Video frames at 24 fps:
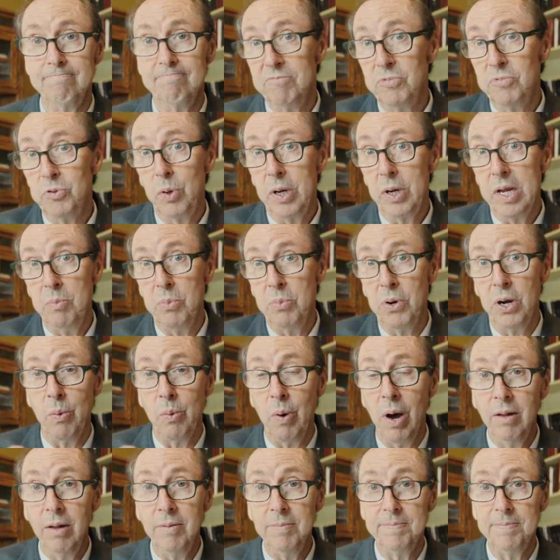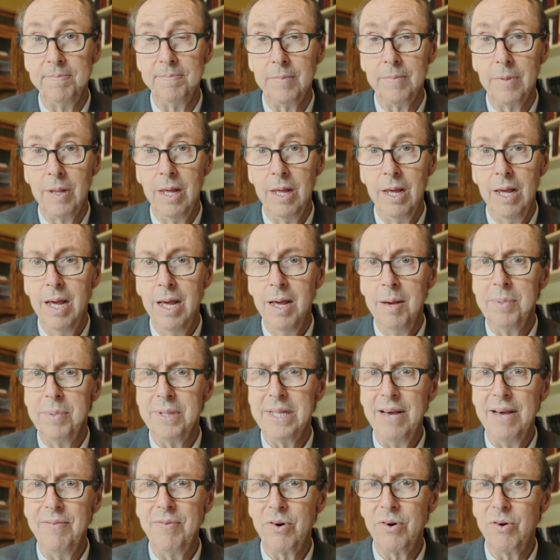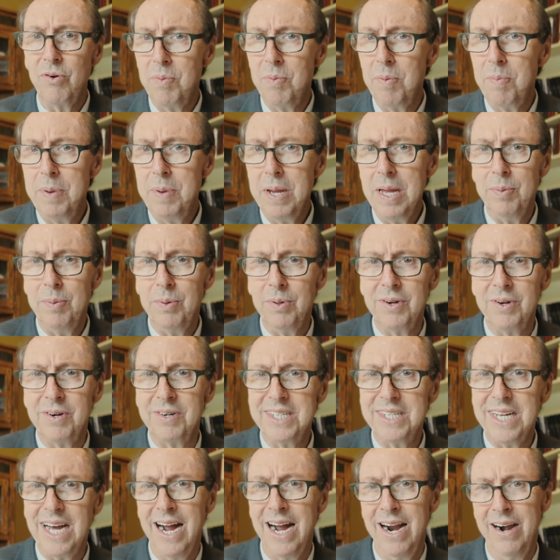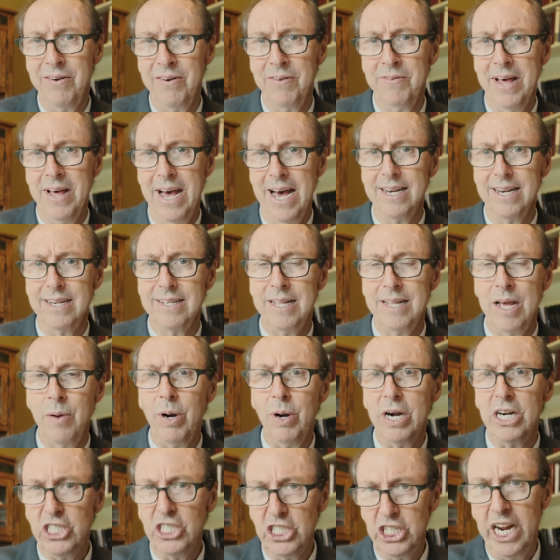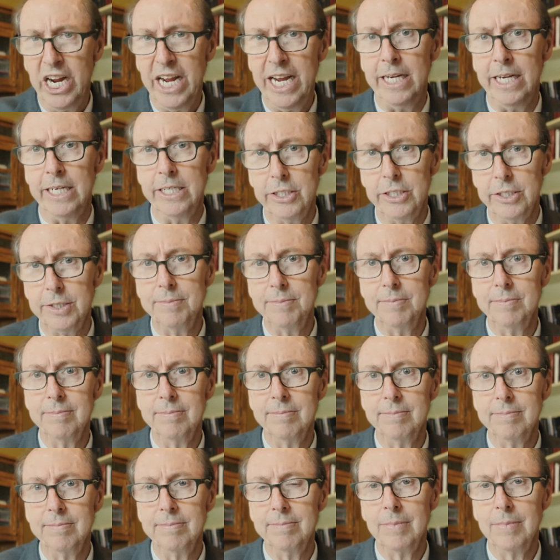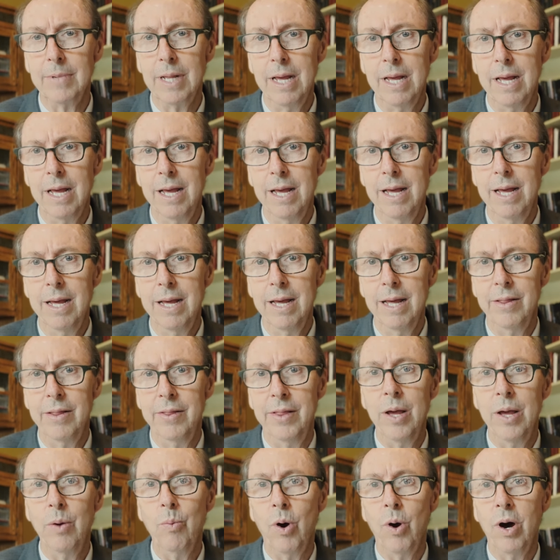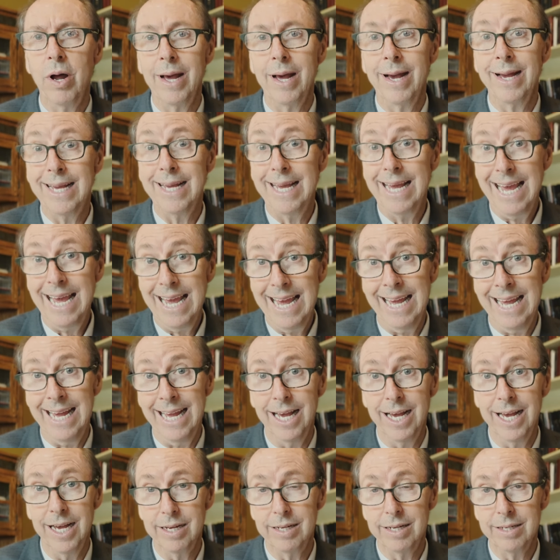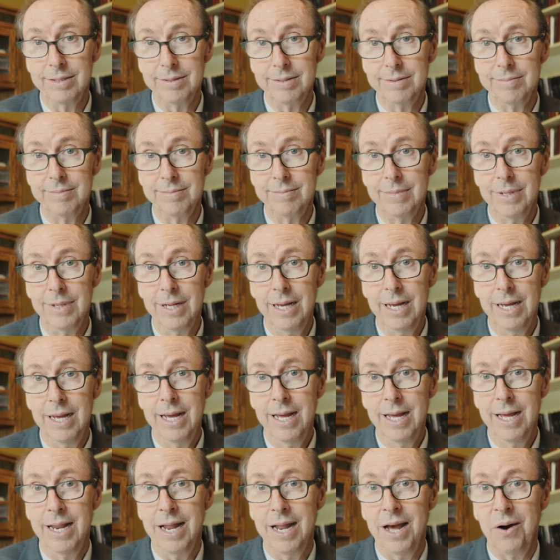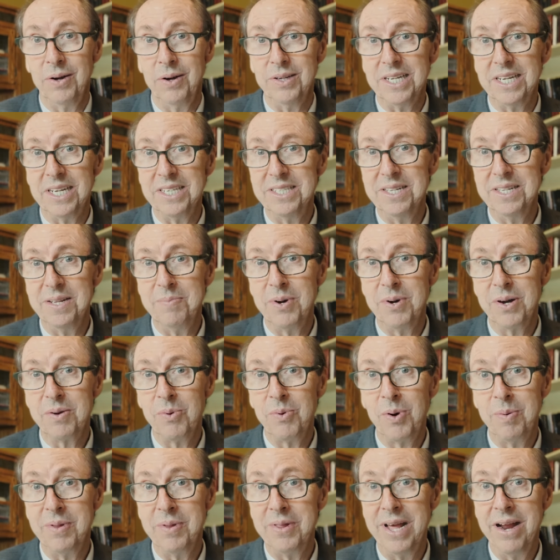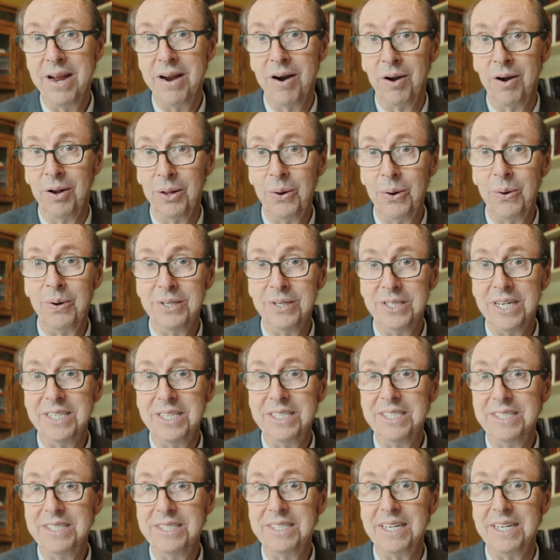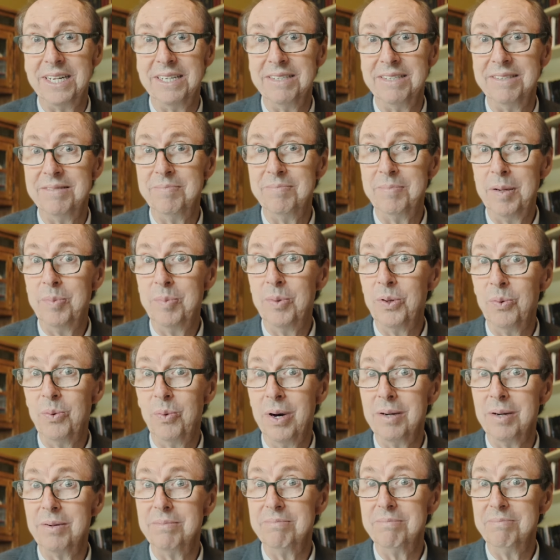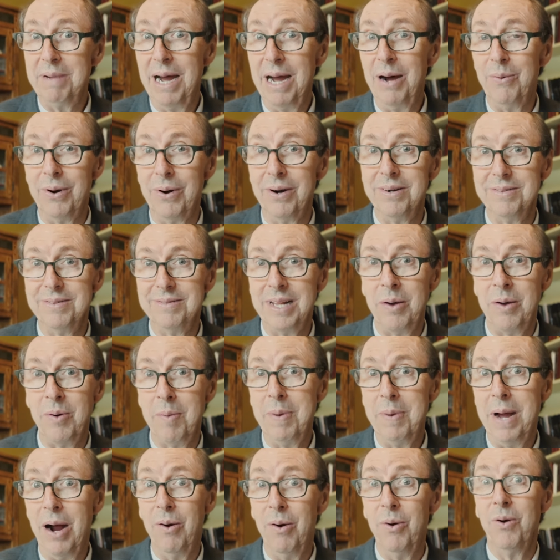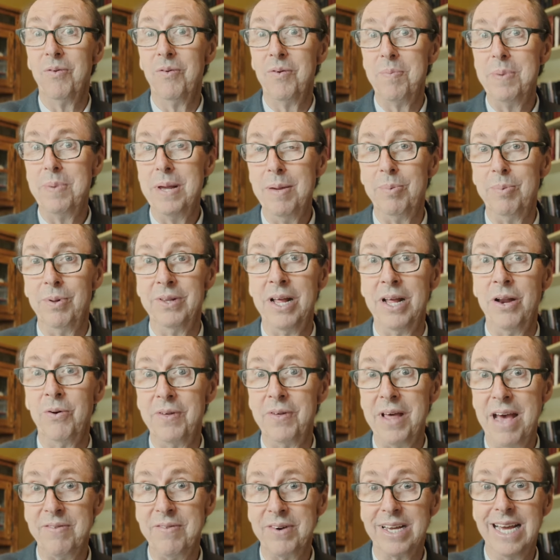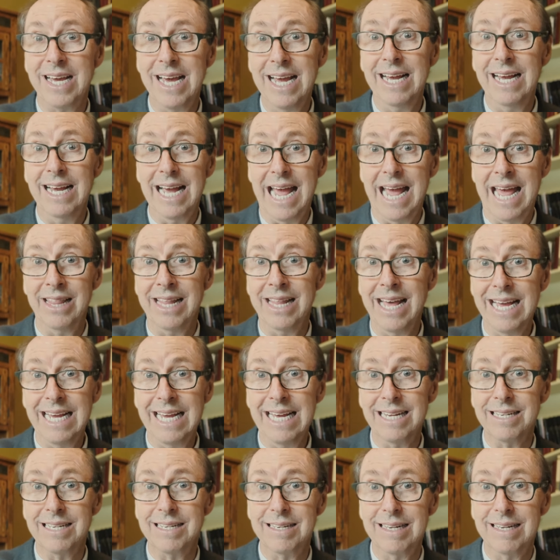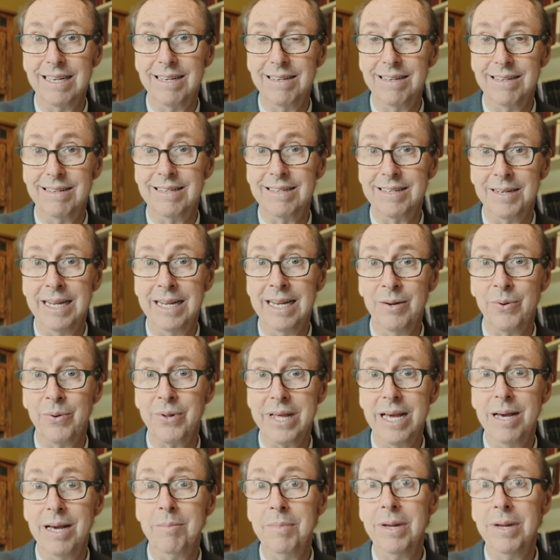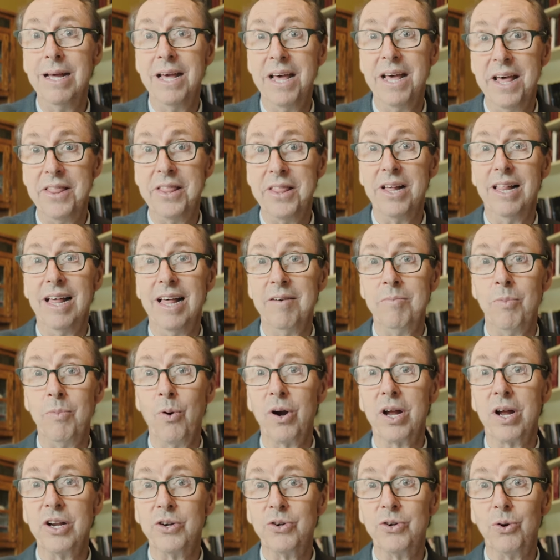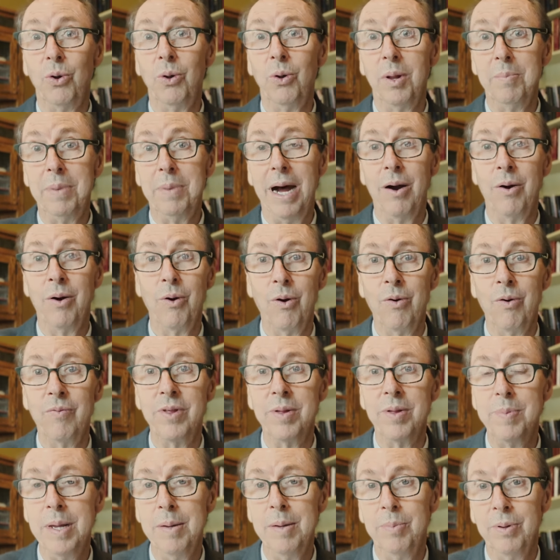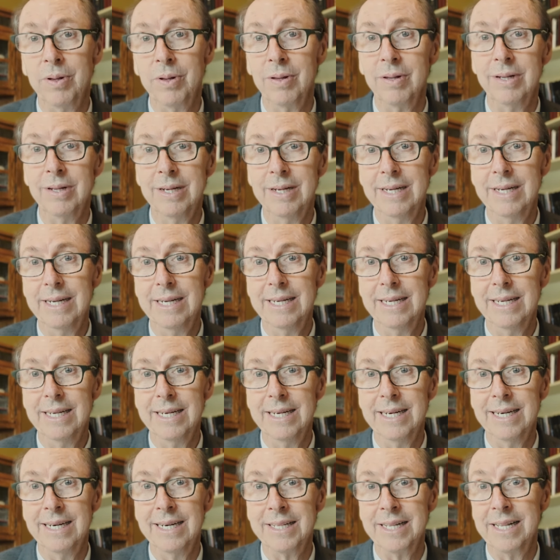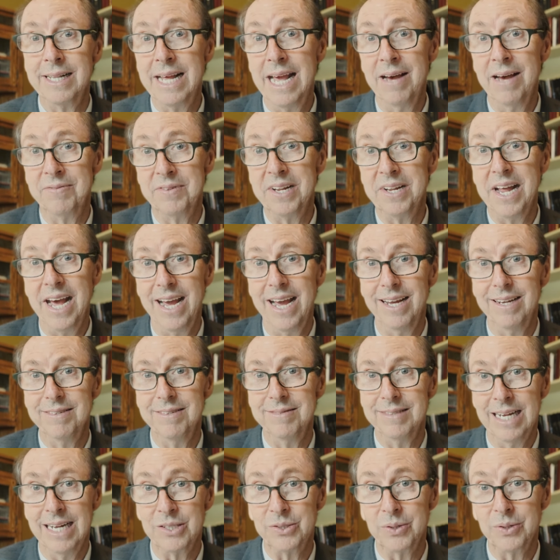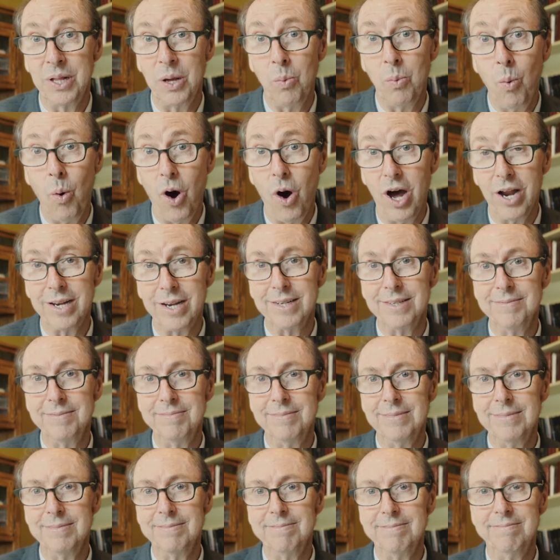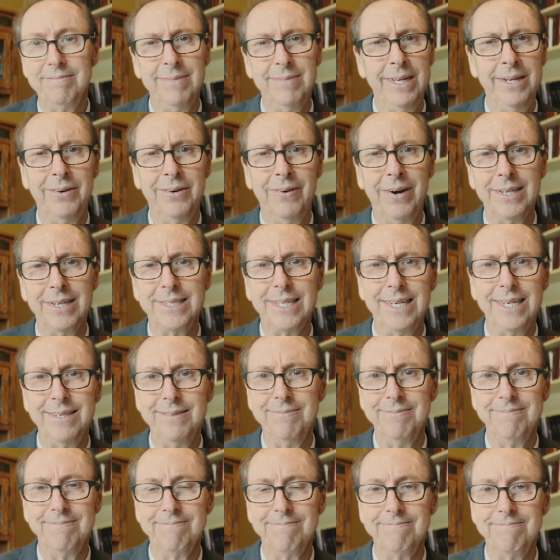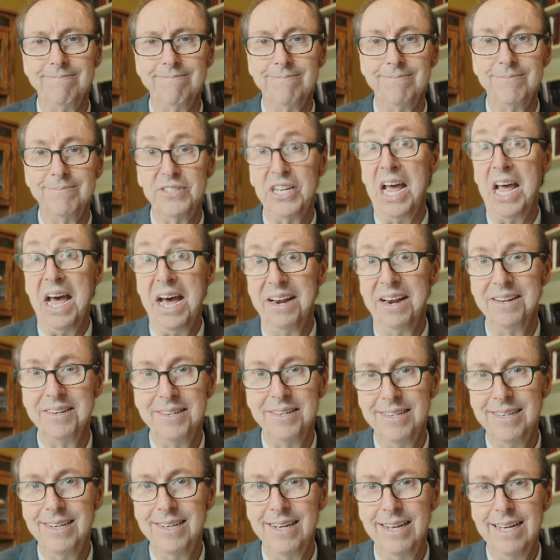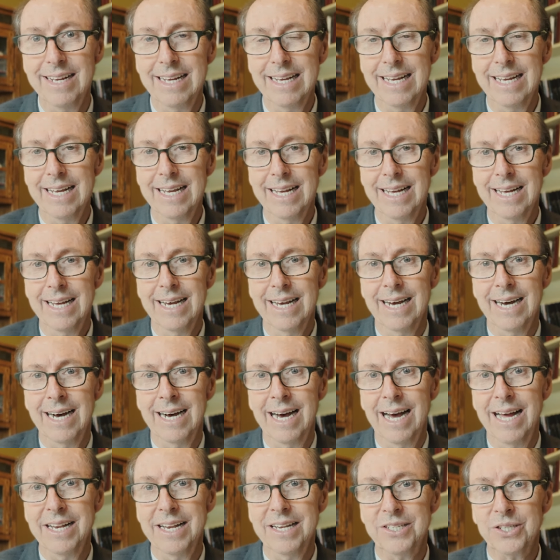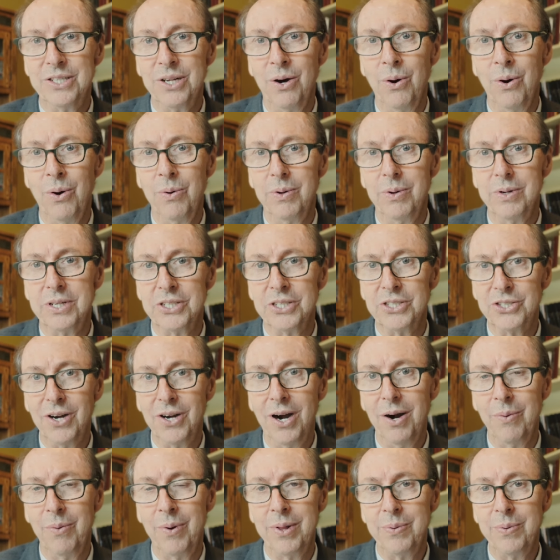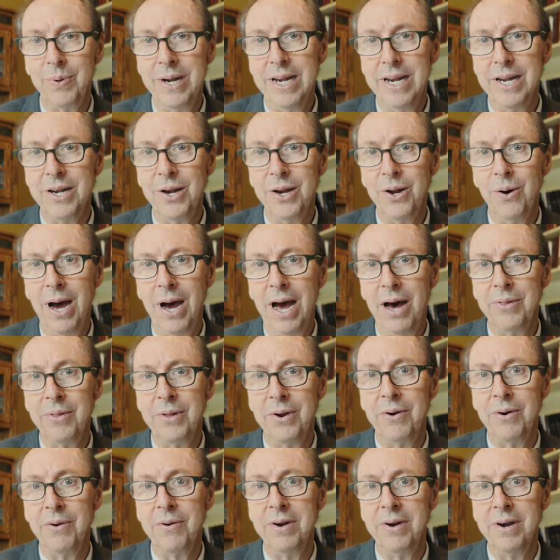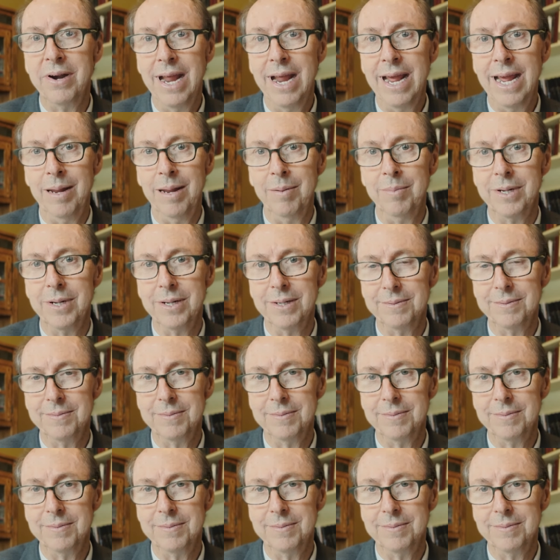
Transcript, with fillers: It's working pretty well. But they have a group of people that are tired of that. They want to change. They want a king. Now it says in the Book of Mormon, they are lower judges and people who want power. They want power over people, and they know they have a king, and they get to in with him. They'll have more control and power over the people uh, than they have today. That's what they want. Interesting, sad. Uh, and so to start with, we need to know how they're named,